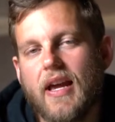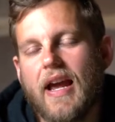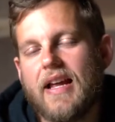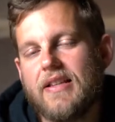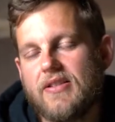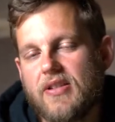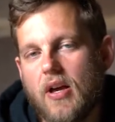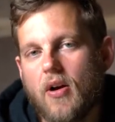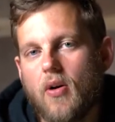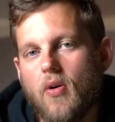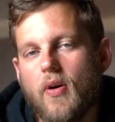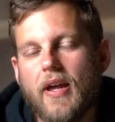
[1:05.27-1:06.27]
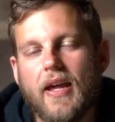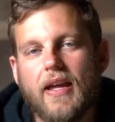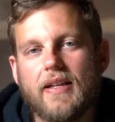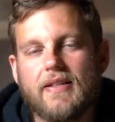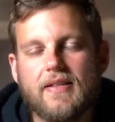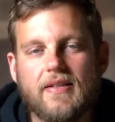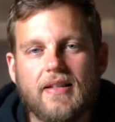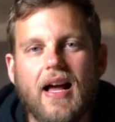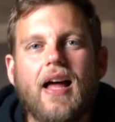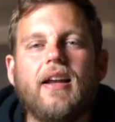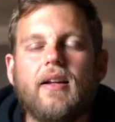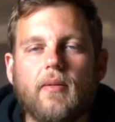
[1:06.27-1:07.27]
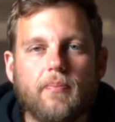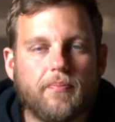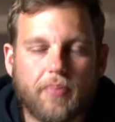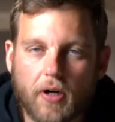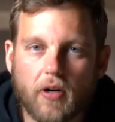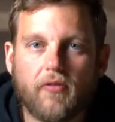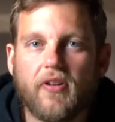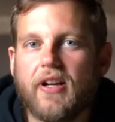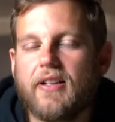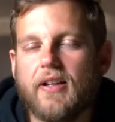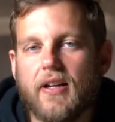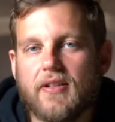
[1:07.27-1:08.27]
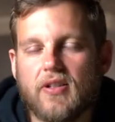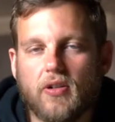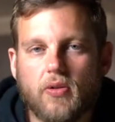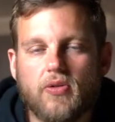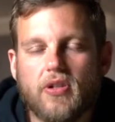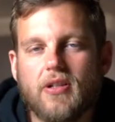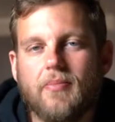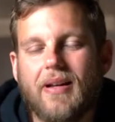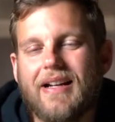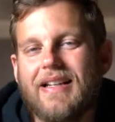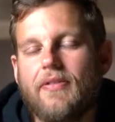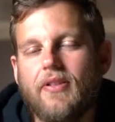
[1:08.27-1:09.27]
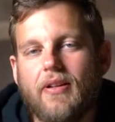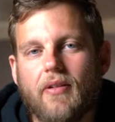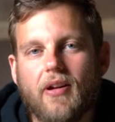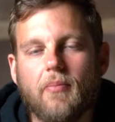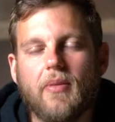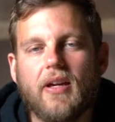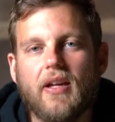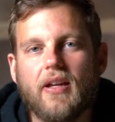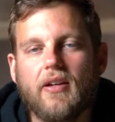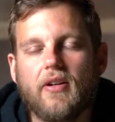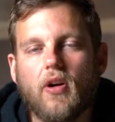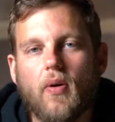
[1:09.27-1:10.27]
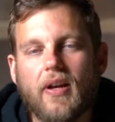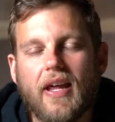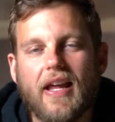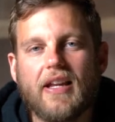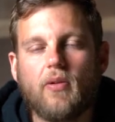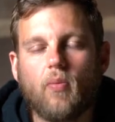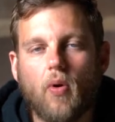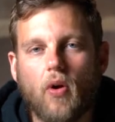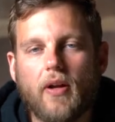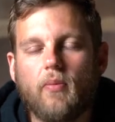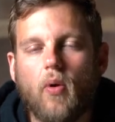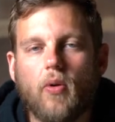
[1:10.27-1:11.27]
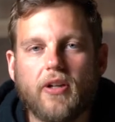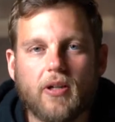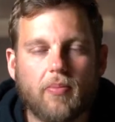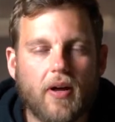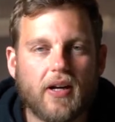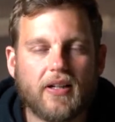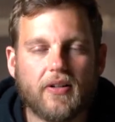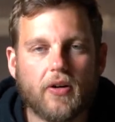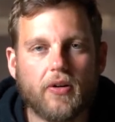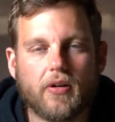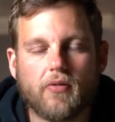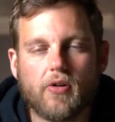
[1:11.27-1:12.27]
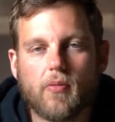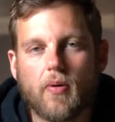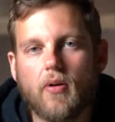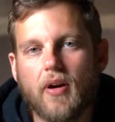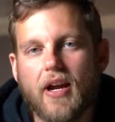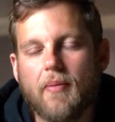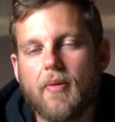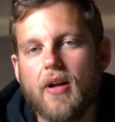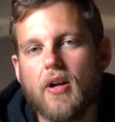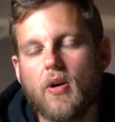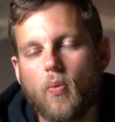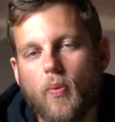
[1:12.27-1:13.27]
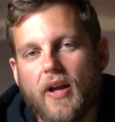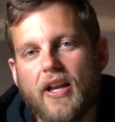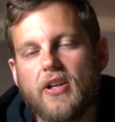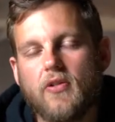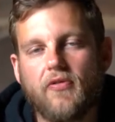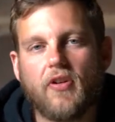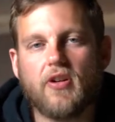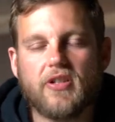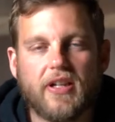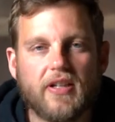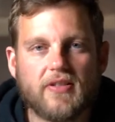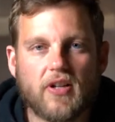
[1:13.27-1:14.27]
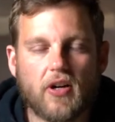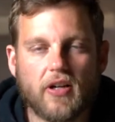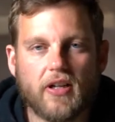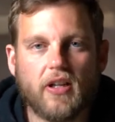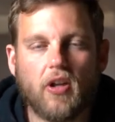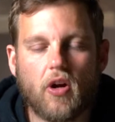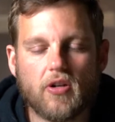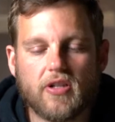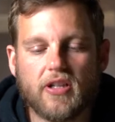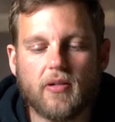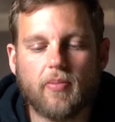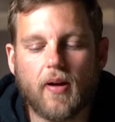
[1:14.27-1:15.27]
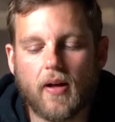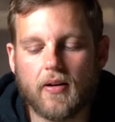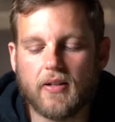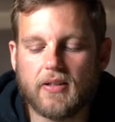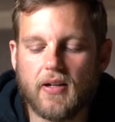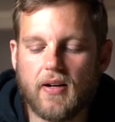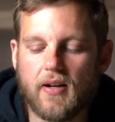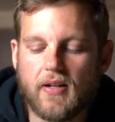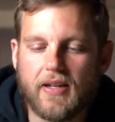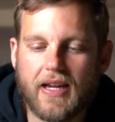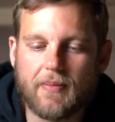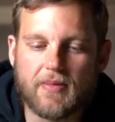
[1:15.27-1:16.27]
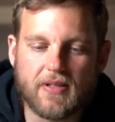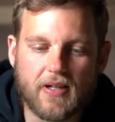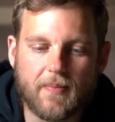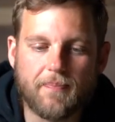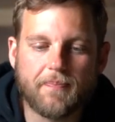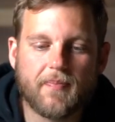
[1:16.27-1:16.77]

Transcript: And so it's not a perfect solution, but I definitely recommend going ahead and enrolling your product in the early reviewer program when you first get started launching your product on Amazon.